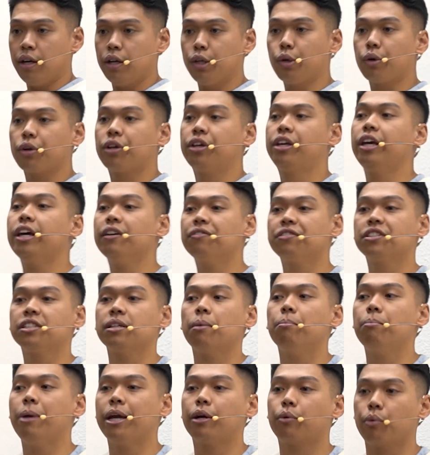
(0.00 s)
Your gifts
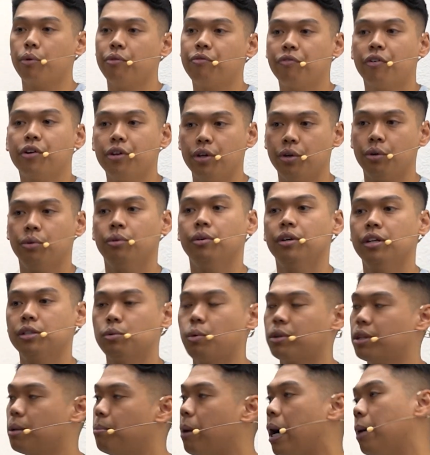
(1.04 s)
make room for you, is
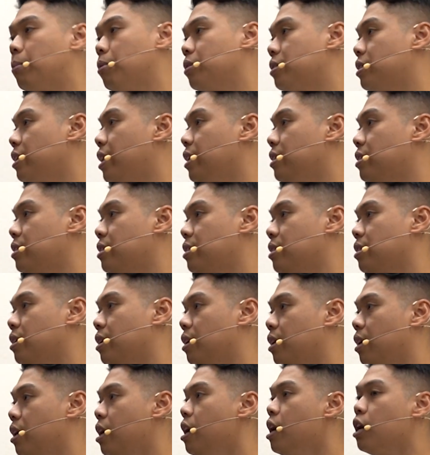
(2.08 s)
what the Bible says.
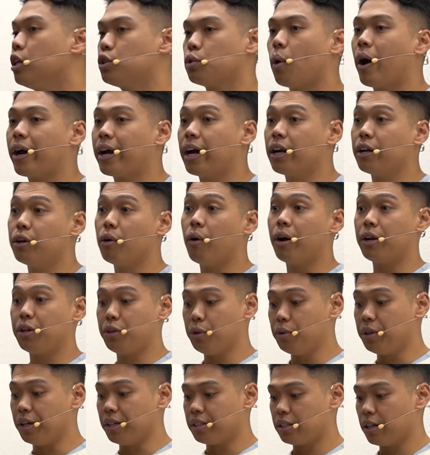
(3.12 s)
So I got to know how to
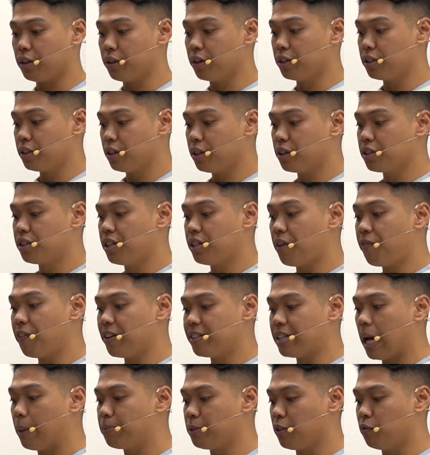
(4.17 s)
do this. There's different
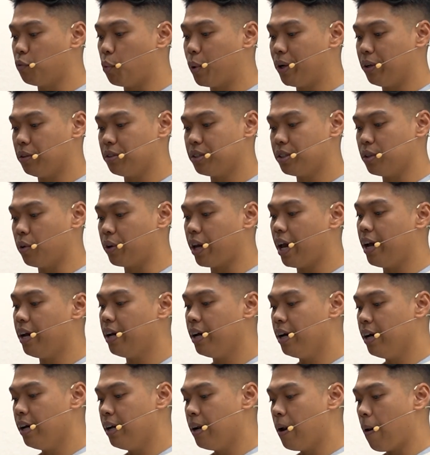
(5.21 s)
types of wills, okay?
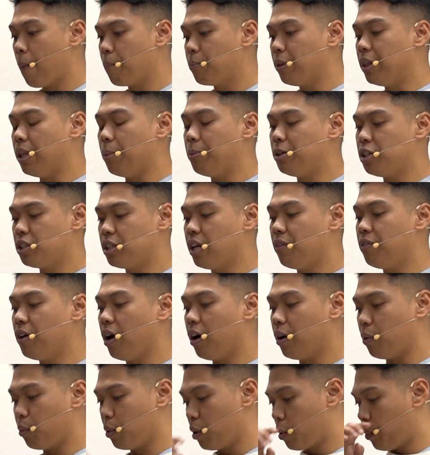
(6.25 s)
Let me just give
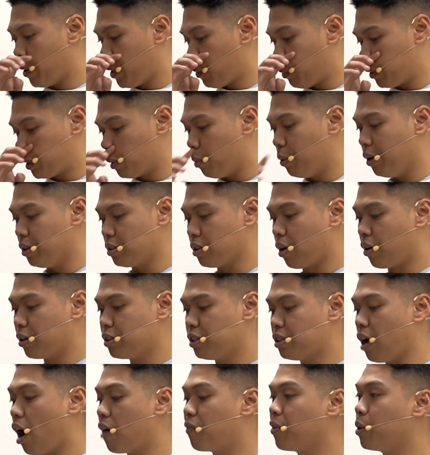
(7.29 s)
y'all real quick what the wills are.
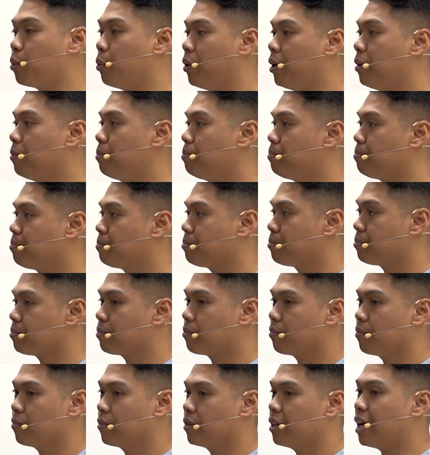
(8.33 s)
Sovereign will.
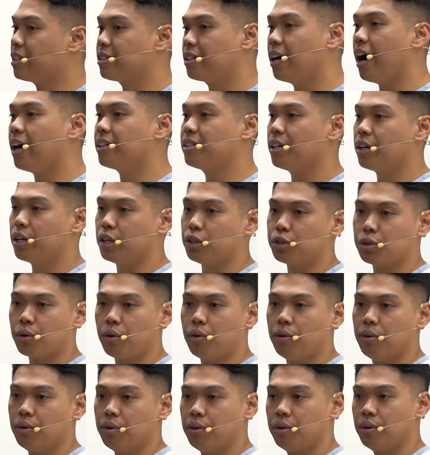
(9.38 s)
That's God's in
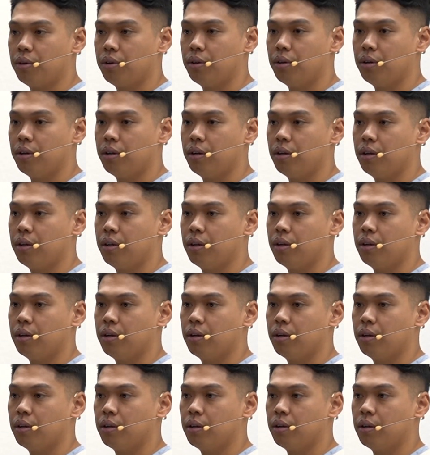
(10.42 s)
control.
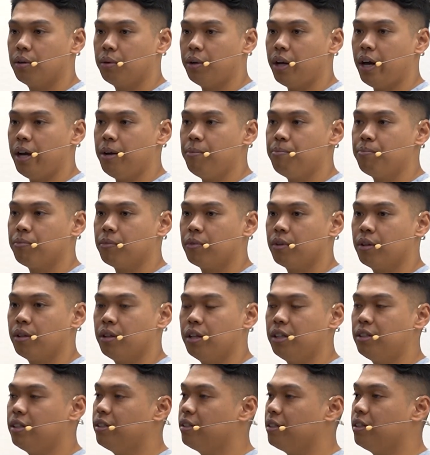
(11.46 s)
Okay?
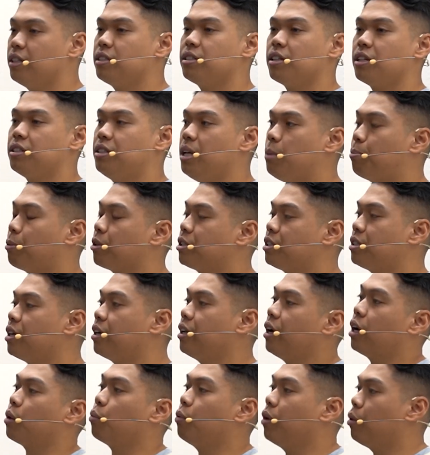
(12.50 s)
This is a deeper
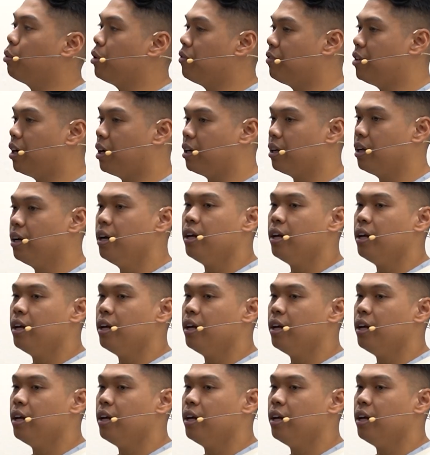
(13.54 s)
study on will we've done.